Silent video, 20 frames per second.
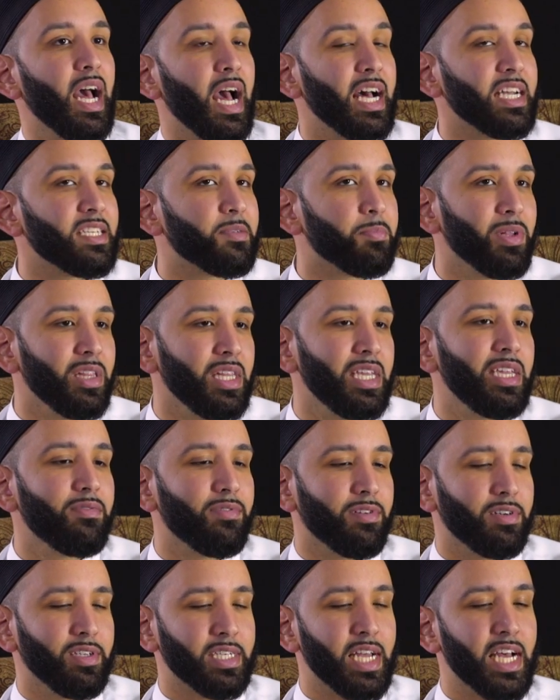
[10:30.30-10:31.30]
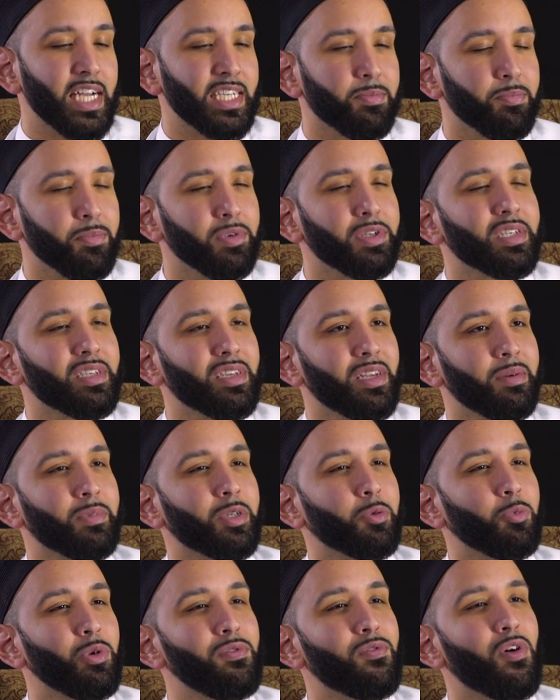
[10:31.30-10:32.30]
As believers, as
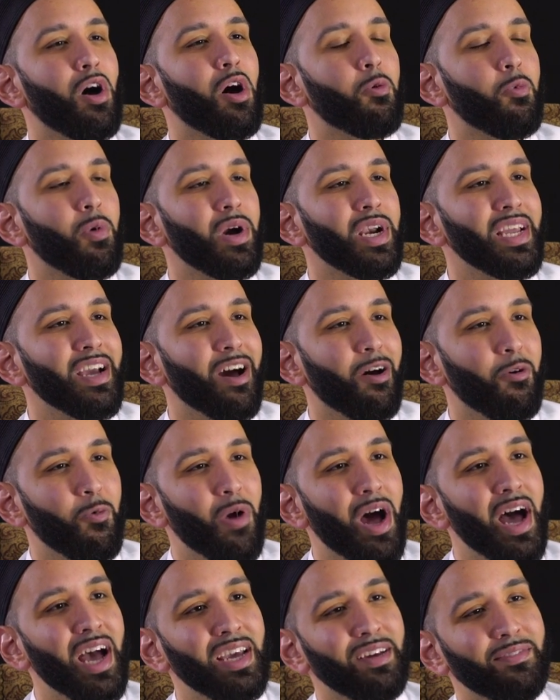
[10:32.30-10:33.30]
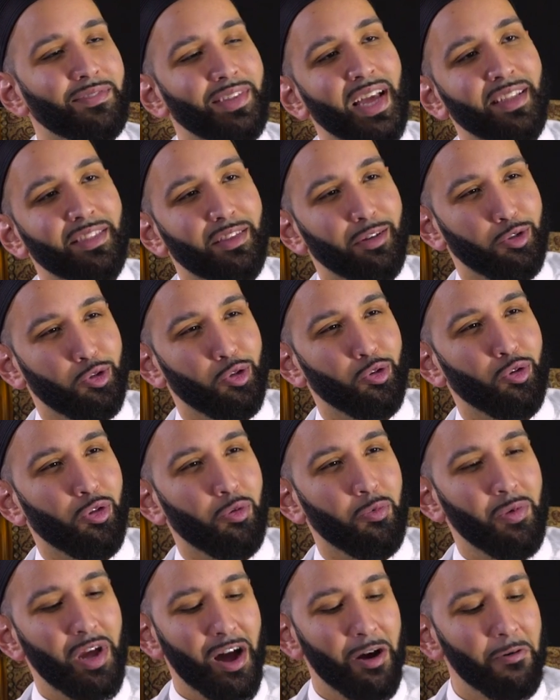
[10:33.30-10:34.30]
Muslims, we've already arrived at the
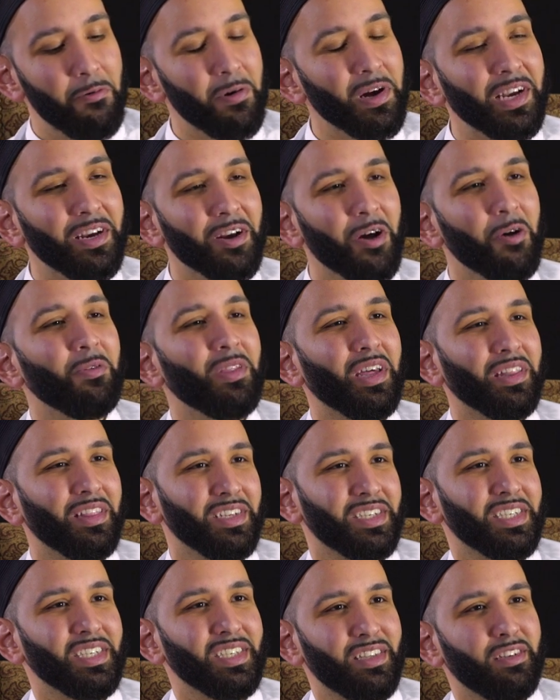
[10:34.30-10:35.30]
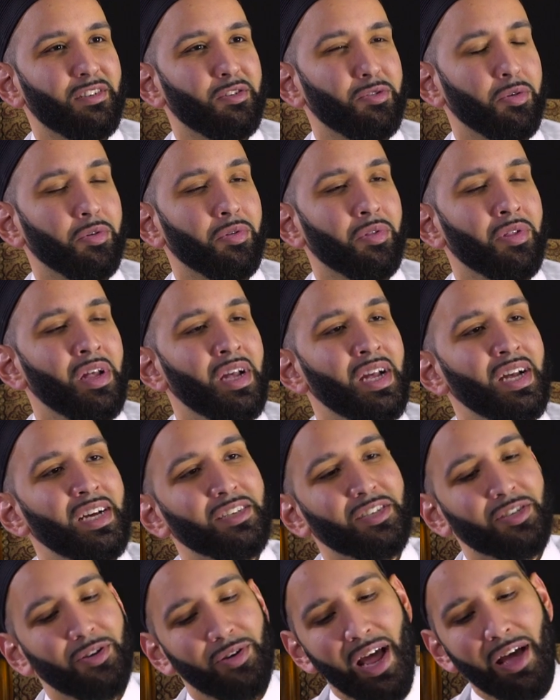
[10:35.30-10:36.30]
truth. We already know that this is the truth.
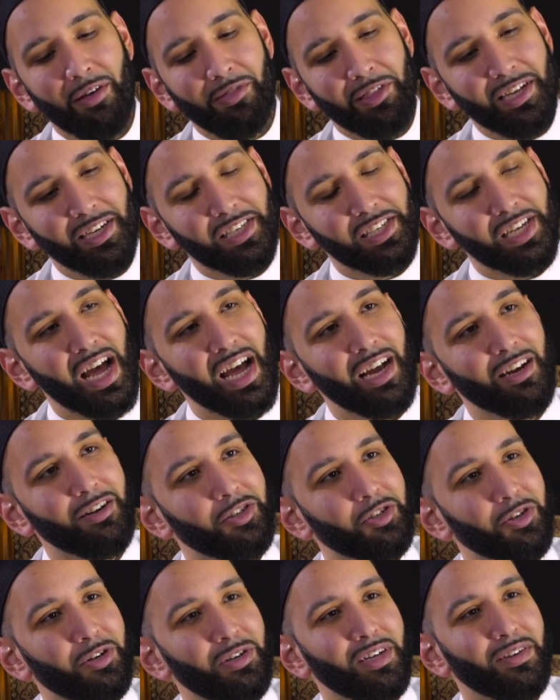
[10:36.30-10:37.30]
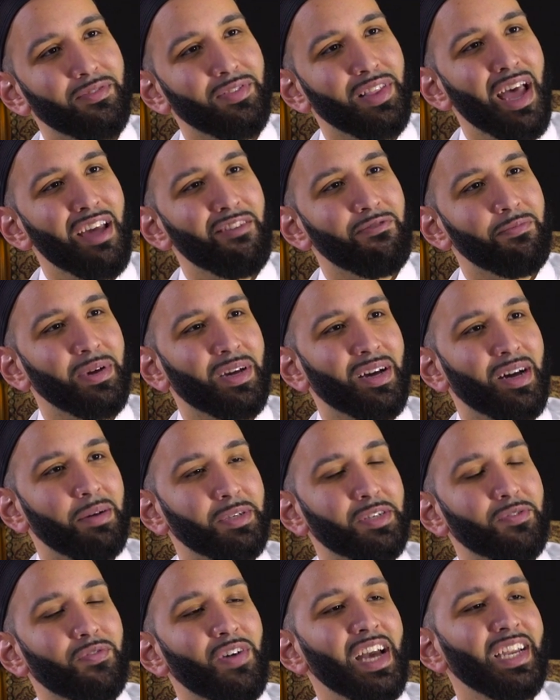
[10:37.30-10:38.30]
So now the entire journey of life
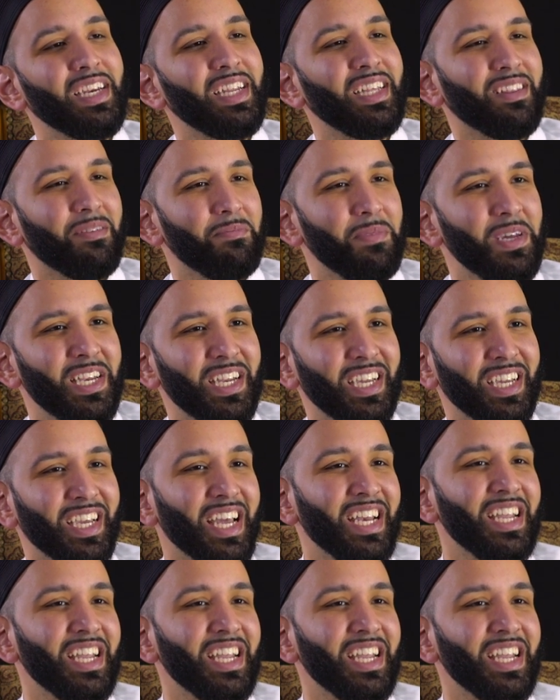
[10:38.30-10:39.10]
becomes finding the meaning.